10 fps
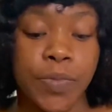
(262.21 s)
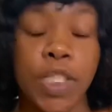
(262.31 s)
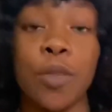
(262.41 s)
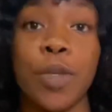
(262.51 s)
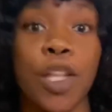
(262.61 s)

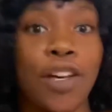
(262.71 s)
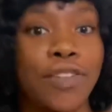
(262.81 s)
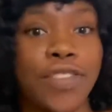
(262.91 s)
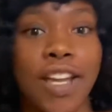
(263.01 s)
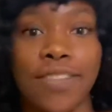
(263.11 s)
There'll be a lot
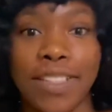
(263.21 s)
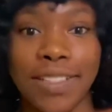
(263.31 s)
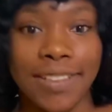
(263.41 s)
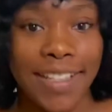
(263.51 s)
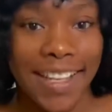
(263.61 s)
of
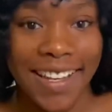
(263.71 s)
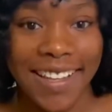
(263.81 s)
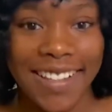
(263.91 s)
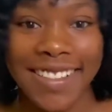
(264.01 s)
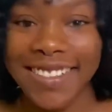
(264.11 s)
traveling
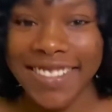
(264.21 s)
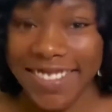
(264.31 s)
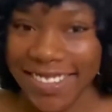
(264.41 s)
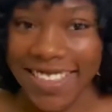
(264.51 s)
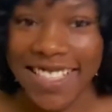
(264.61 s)
here,
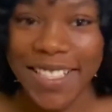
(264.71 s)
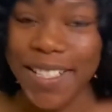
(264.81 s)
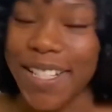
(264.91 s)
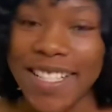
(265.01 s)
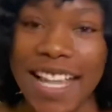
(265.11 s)
you get,
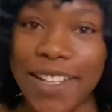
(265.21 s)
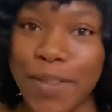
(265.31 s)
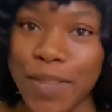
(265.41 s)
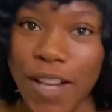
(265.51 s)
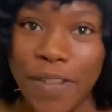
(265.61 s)
because I love
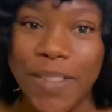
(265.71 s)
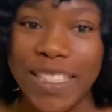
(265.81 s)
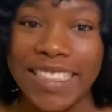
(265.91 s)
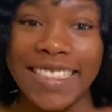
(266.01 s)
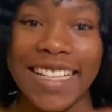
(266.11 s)

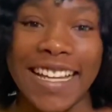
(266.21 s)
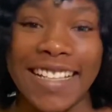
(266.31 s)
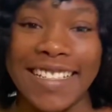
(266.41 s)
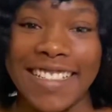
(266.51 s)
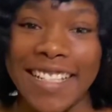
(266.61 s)
traveling,
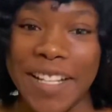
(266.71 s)
and